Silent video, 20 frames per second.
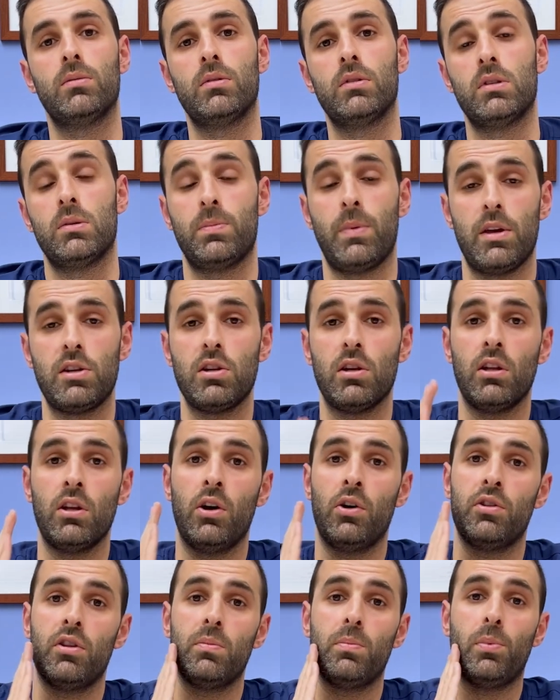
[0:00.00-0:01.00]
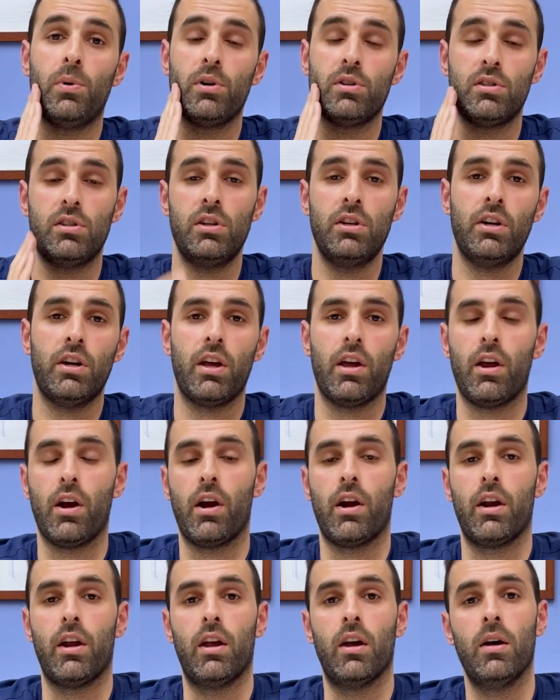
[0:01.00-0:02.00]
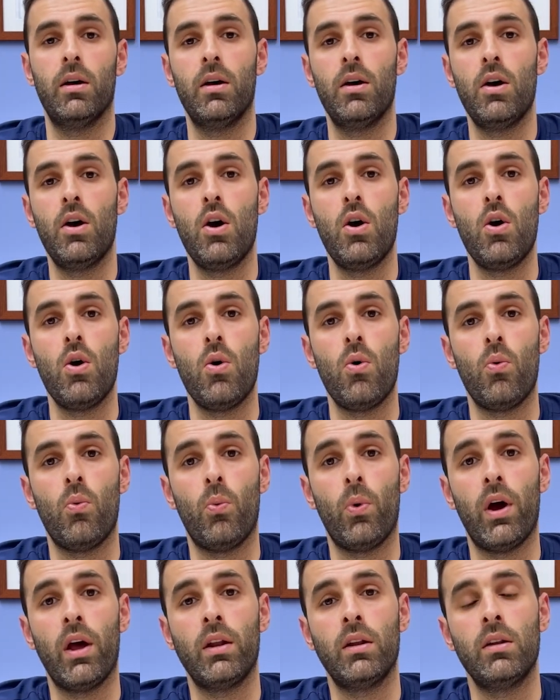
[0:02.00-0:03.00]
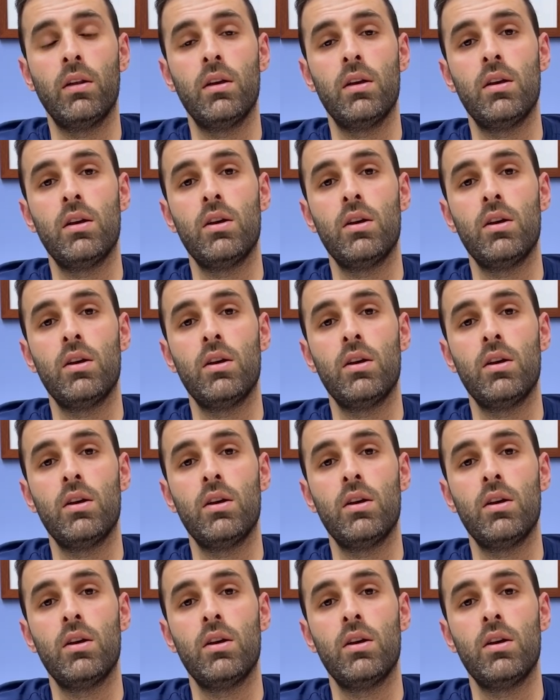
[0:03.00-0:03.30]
especially on the posterior area. When